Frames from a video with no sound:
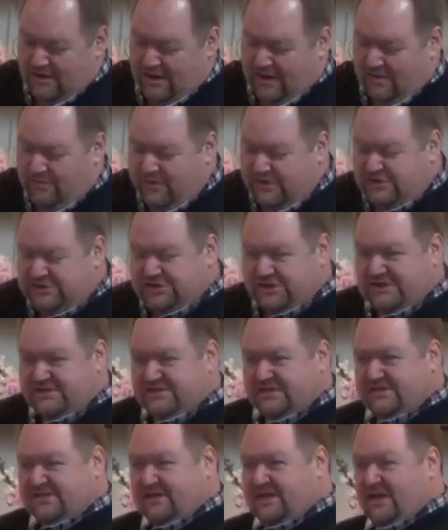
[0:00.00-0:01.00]
And when
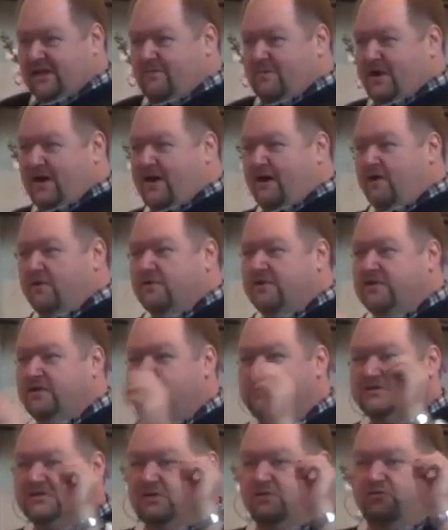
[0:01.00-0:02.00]
Jesus came out,
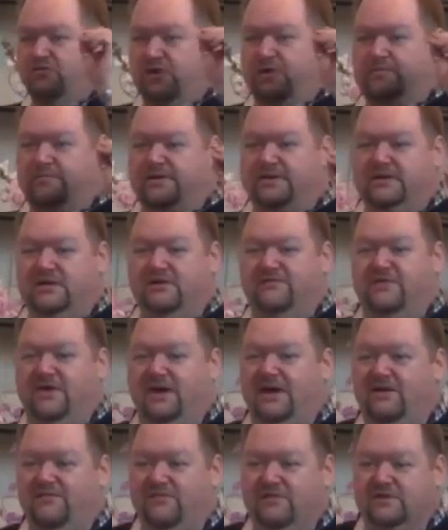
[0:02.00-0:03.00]
there was a rumbling of the
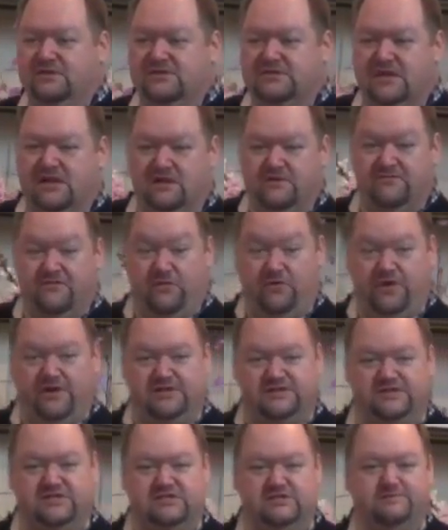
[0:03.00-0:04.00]
heavens, and a
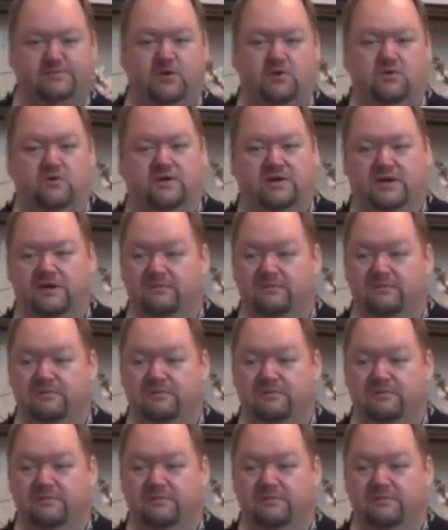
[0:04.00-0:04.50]
voice spoke.